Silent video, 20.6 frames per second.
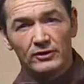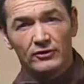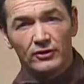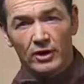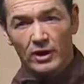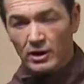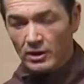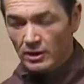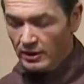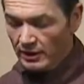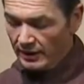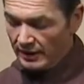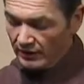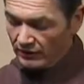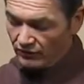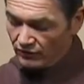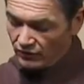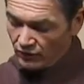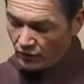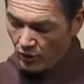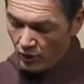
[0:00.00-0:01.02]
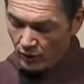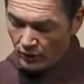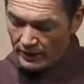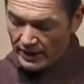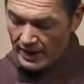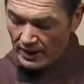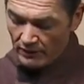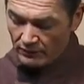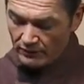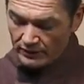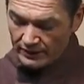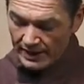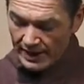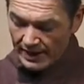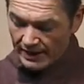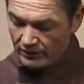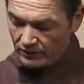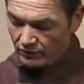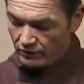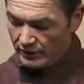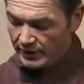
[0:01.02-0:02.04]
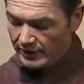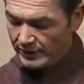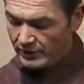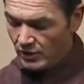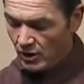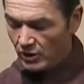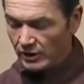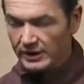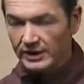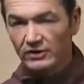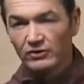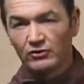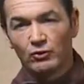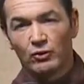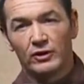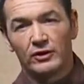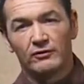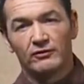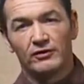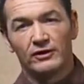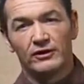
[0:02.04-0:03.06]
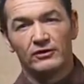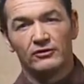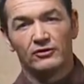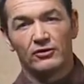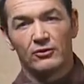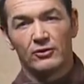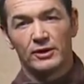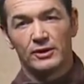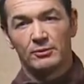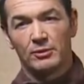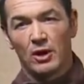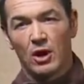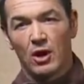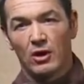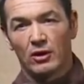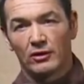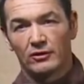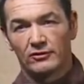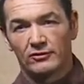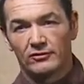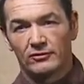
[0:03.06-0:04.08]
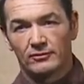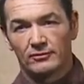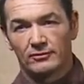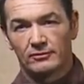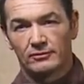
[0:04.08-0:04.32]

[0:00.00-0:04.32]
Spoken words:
dull, it's torn out the end grain on each one of these three blocks.